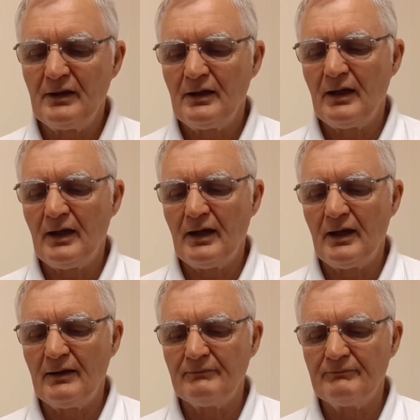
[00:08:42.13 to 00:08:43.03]

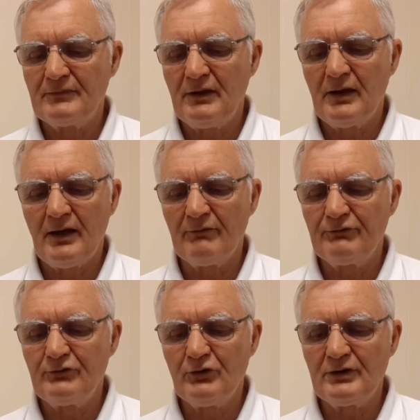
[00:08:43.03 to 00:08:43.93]
your health,
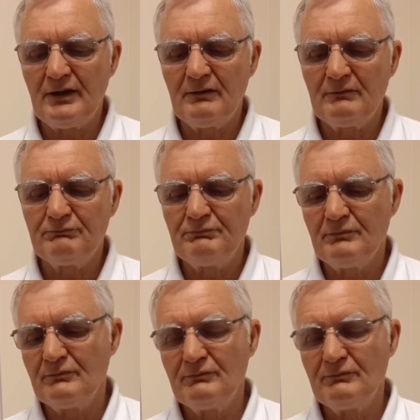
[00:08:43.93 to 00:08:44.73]
cooking,